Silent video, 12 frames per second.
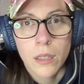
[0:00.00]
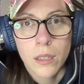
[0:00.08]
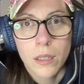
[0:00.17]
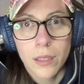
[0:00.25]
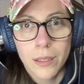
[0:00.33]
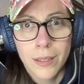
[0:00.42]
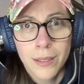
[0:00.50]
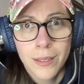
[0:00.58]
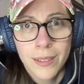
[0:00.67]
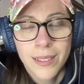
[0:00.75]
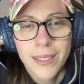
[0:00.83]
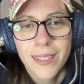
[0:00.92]
Huh.
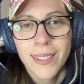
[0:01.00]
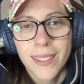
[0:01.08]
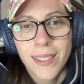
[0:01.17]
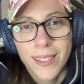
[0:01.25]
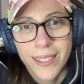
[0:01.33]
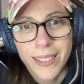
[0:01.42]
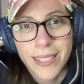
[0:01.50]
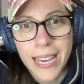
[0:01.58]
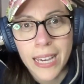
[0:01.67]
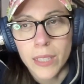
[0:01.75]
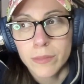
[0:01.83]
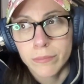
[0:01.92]

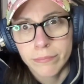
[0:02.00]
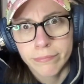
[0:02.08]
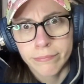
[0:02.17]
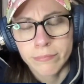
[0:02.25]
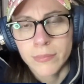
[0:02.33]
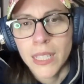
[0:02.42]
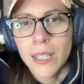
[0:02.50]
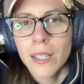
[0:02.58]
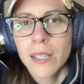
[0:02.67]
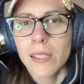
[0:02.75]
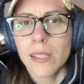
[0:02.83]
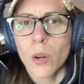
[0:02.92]
Yeah. Mm.
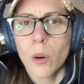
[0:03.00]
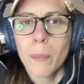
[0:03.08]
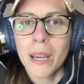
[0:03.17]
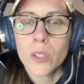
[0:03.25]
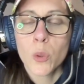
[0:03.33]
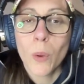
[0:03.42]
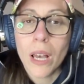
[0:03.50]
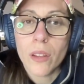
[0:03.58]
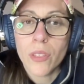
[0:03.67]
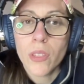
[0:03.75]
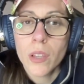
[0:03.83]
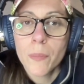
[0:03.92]
So, May
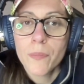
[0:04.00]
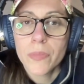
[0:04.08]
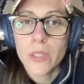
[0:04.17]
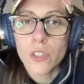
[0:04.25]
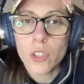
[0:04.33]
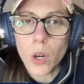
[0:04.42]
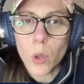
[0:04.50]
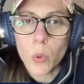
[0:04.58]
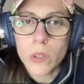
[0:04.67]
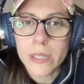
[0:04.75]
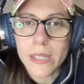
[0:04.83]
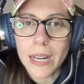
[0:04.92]
12th, Star
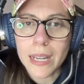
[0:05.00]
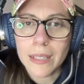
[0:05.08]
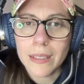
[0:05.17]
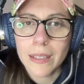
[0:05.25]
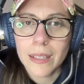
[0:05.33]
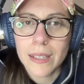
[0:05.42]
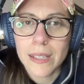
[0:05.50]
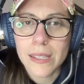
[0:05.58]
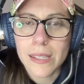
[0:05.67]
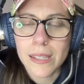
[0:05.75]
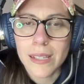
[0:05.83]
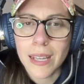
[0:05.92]
Wars night, and
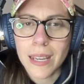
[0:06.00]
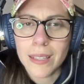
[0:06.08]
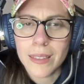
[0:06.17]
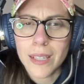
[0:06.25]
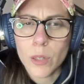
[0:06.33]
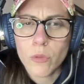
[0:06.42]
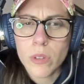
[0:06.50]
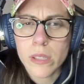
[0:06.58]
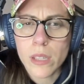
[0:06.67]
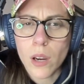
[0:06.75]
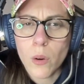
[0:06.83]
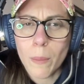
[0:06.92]
it's an Anthony
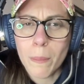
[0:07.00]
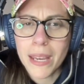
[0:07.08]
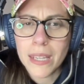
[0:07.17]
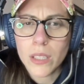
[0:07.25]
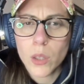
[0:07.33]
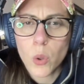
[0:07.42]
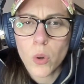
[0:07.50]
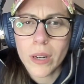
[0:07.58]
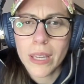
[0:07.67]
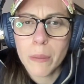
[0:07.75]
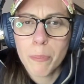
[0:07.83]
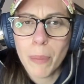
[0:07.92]
Rizzo
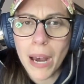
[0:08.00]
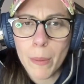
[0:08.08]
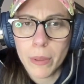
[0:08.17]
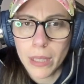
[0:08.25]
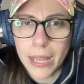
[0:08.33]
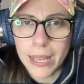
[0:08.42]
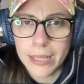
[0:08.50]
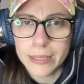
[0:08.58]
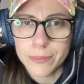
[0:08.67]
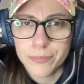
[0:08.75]
Mandalorian bobblehead.